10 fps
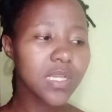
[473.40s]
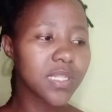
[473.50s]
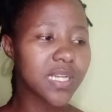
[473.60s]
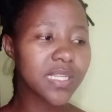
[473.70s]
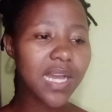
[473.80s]

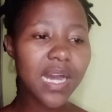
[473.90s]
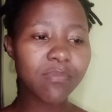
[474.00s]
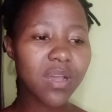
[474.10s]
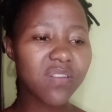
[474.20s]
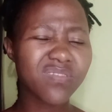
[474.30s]

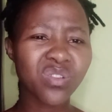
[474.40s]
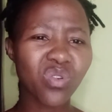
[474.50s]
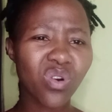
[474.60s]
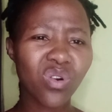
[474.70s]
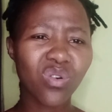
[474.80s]
Evan
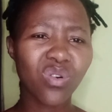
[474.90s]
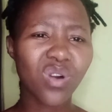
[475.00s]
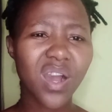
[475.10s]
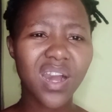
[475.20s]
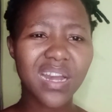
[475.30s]
Gogo,
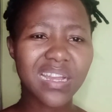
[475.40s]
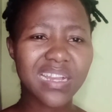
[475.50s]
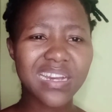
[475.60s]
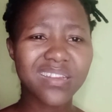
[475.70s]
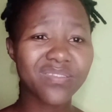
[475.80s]
I
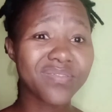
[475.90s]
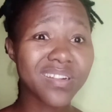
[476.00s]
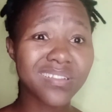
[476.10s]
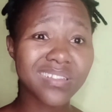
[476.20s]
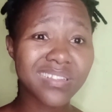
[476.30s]
kind of
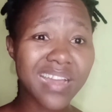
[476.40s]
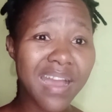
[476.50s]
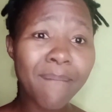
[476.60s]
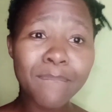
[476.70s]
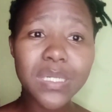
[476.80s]
felt
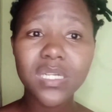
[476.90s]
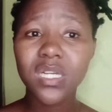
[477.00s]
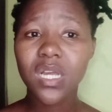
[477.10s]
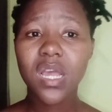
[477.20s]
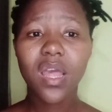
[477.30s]
numb
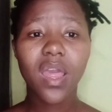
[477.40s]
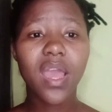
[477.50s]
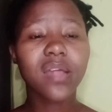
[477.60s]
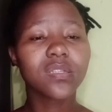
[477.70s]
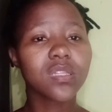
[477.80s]

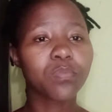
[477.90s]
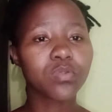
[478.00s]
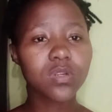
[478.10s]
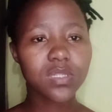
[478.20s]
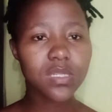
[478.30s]
and the
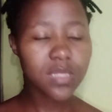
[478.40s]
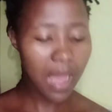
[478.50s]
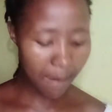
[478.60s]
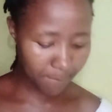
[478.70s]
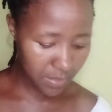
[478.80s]
process
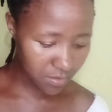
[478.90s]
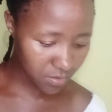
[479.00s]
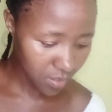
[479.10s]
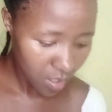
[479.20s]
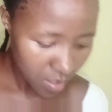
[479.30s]
happened.